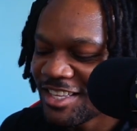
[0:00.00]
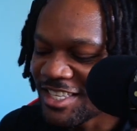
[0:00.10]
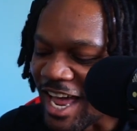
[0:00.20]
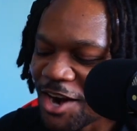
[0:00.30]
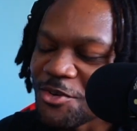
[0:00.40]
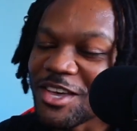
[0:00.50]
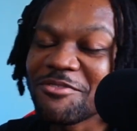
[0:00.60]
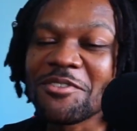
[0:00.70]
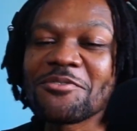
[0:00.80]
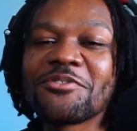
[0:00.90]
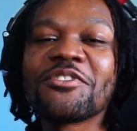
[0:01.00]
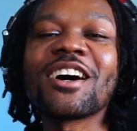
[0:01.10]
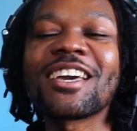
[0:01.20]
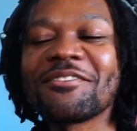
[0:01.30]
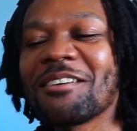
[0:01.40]
He said, I don't give a
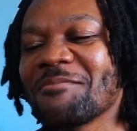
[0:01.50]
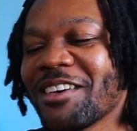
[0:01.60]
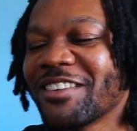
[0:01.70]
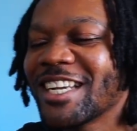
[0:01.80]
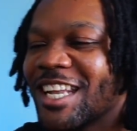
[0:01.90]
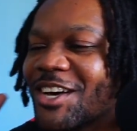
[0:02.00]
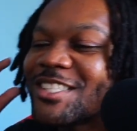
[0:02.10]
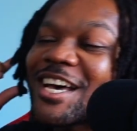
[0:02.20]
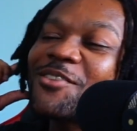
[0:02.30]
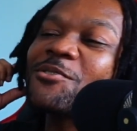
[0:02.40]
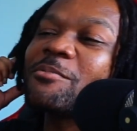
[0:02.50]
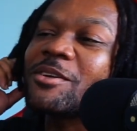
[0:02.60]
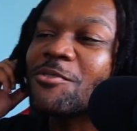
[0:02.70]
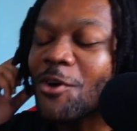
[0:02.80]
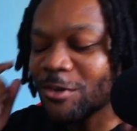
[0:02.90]
fuck if I'm giving a low. Tell Ruby
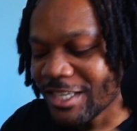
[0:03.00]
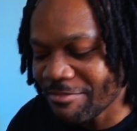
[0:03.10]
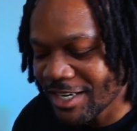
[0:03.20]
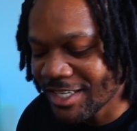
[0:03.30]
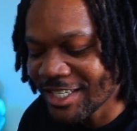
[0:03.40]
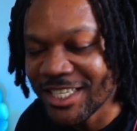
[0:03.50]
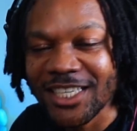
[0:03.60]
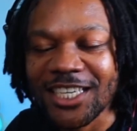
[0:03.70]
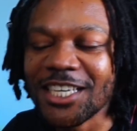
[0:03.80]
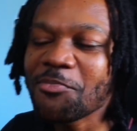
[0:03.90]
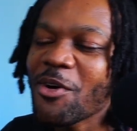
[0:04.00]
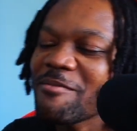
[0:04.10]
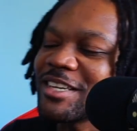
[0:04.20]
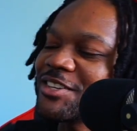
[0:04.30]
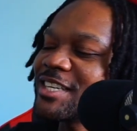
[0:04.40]
Rose I'm in the addition. This boy
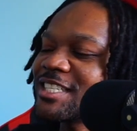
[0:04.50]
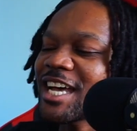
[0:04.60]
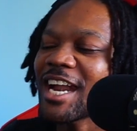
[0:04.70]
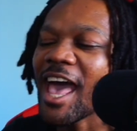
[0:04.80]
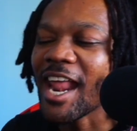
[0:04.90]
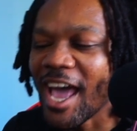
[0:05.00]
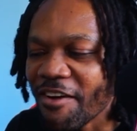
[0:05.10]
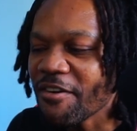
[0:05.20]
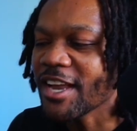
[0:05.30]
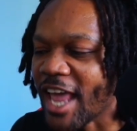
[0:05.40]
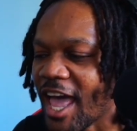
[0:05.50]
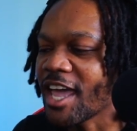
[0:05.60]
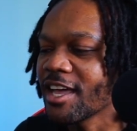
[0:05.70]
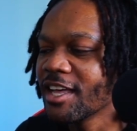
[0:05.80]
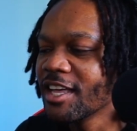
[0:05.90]
be shooting his shot at every
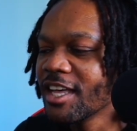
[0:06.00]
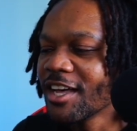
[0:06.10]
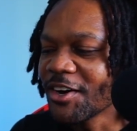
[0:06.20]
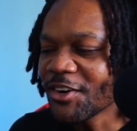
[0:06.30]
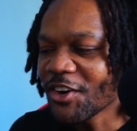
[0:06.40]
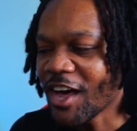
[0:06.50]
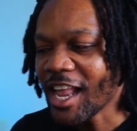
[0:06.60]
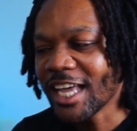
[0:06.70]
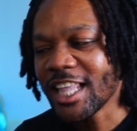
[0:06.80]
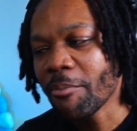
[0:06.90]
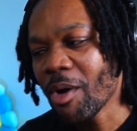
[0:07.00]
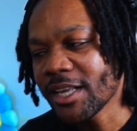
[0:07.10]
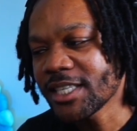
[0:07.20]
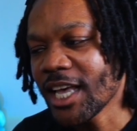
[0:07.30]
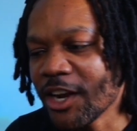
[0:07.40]
day. Hold on, I like that part.
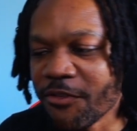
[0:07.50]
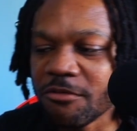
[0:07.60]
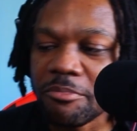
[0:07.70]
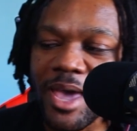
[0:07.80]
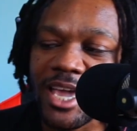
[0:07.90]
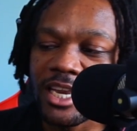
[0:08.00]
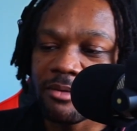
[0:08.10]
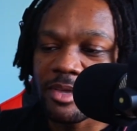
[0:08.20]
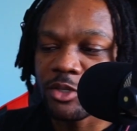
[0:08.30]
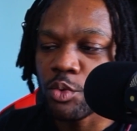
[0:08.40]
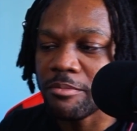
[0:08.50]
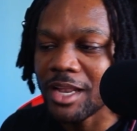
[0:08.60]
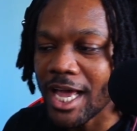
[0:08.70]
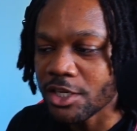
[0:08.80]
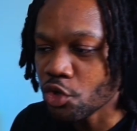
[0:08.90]
He said, hit her from the back, get a bitch
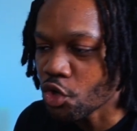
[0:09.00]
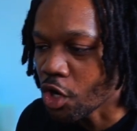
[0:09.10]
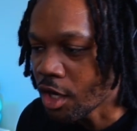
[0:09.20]
whiplash. Hold on.